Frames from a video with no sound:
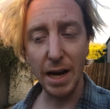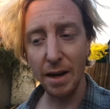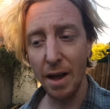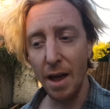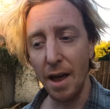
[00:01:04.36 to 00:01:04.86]
at,
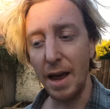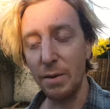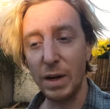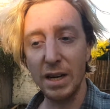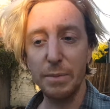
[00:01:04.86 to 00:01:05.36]

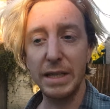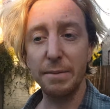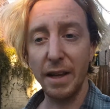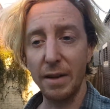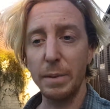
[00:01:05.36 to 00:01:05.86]
and we're going to be
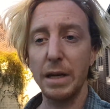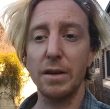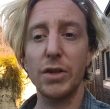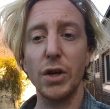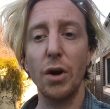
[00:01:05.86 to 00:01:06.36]
developing
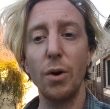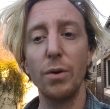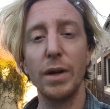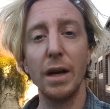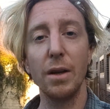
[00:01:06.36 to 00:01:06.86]
a
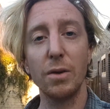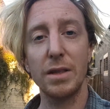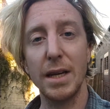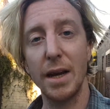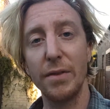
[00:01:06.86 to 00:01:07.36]
show that
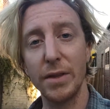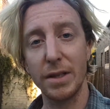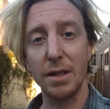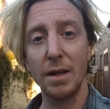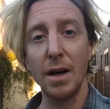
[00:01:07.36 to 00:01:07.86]
looks at
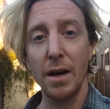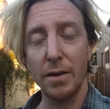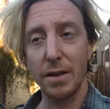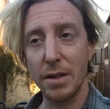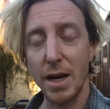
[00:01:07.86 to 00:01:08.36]

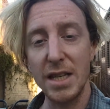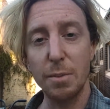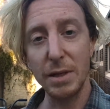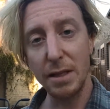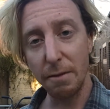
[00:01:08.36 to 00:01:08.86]
the
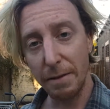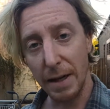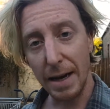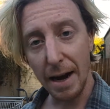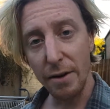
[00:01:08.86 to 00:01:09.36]

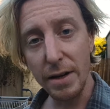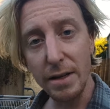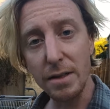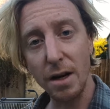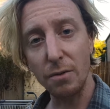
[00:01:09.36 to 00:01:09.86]
site-specific
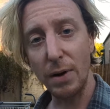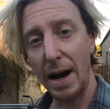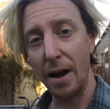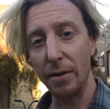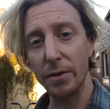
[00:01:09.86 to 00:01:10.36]
areas
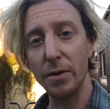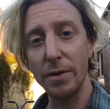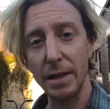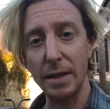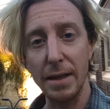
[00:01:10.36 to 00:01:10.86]
around
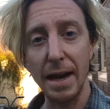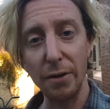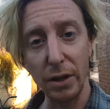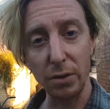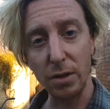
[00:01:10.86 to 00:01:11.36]
the
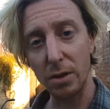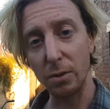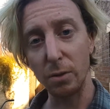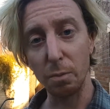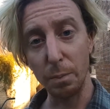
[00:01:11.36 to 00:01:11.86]
aerial
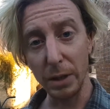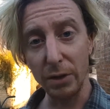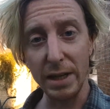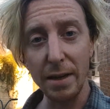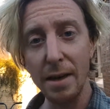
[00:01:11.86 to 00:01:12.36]
school
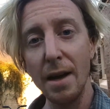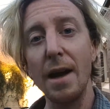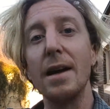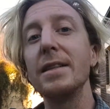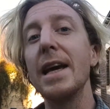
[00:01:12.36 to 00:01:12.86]
building
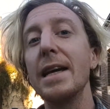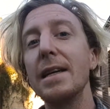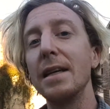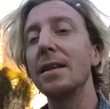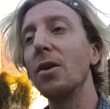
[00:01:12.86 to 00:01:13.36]
and
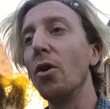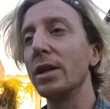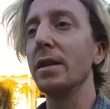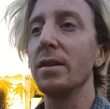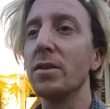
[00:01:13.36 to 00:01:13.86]
taking the
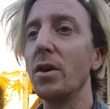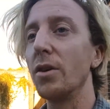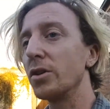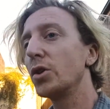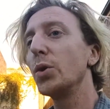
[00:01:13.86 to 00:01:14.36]
audience
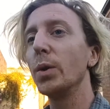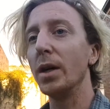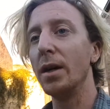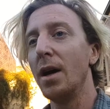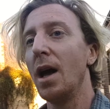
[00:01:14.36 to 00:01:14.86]
on a
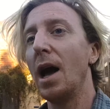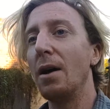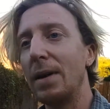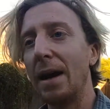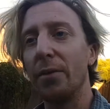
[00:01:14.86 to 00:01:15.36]
tour
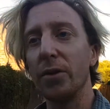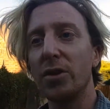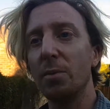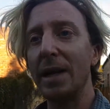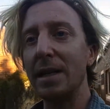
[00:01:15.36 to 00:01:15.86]
around
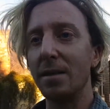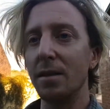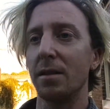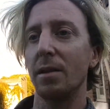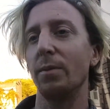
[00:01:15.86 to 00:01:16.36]
those
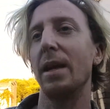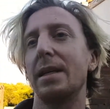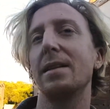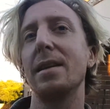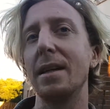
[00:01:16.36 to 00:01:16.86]
spaces. And I
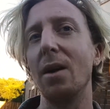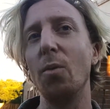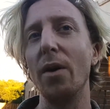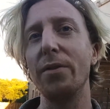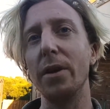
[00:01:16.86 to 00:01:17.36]
guess like I
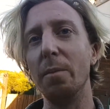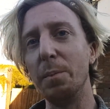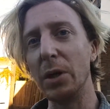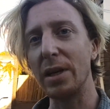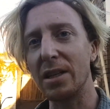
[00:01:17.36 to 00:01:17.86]
want the
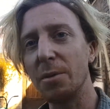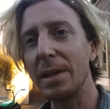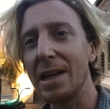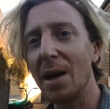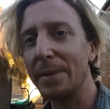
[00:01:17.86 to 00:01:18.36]
building to
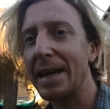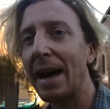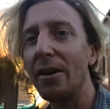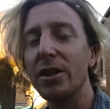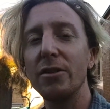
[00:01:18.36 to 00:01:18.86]
become a
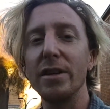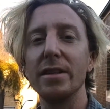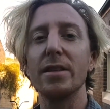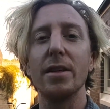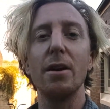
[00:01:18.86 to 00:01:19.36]
character in
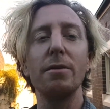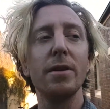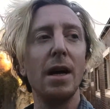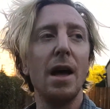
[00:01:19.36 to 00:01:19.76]
itself,